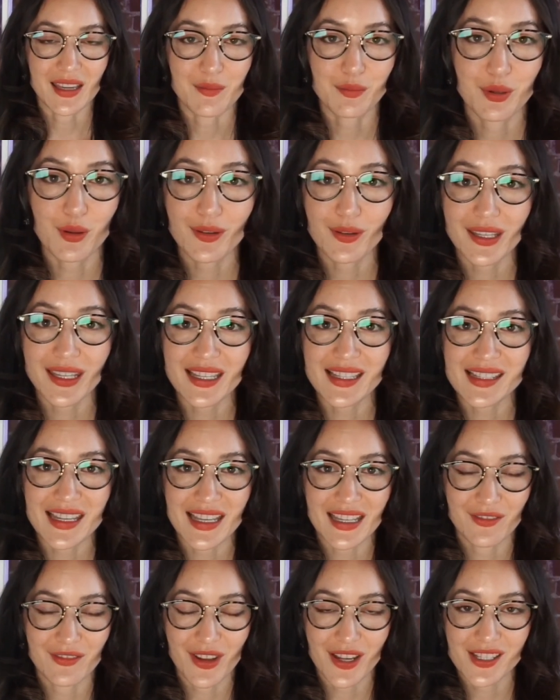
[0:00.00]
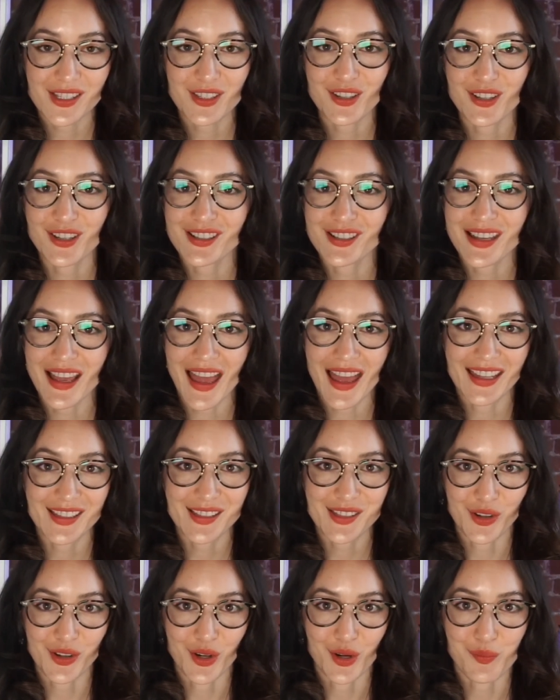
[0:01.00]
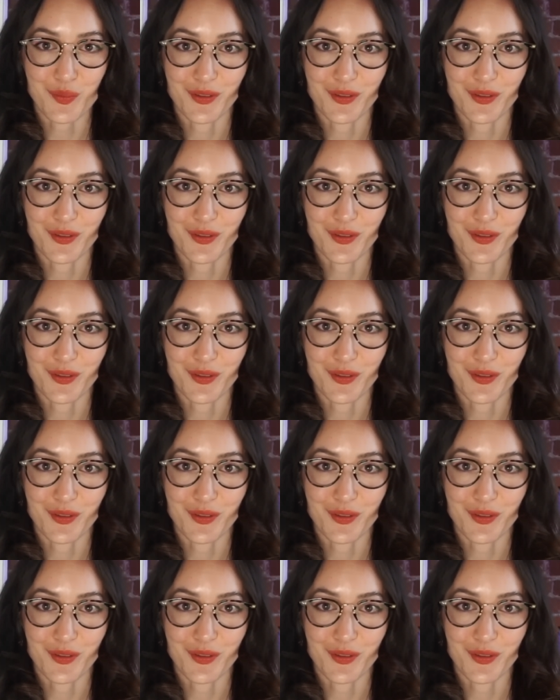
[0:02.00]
employees, investors, and startup